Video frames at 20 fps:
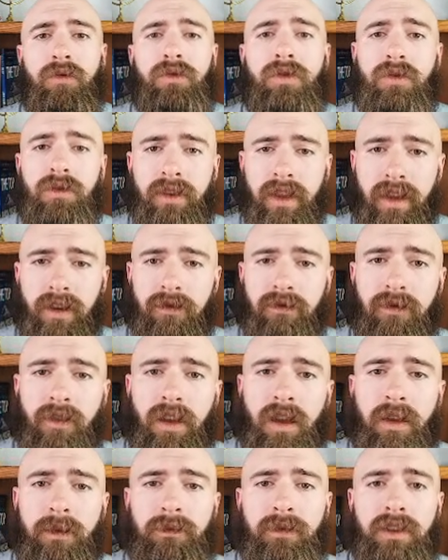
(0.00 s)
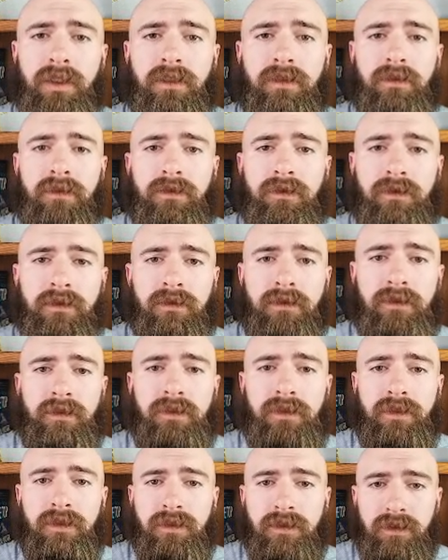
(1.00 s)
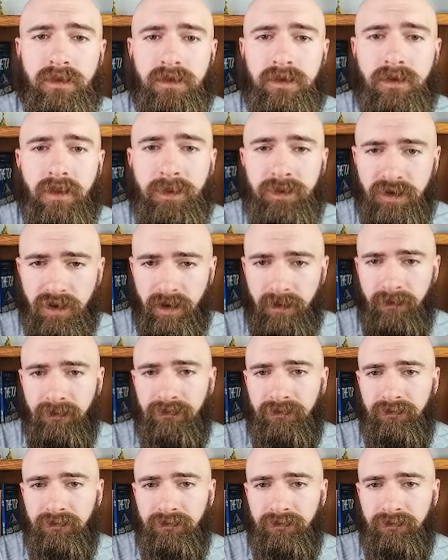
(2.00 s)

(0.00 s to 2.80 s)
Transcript: ruling from scripture.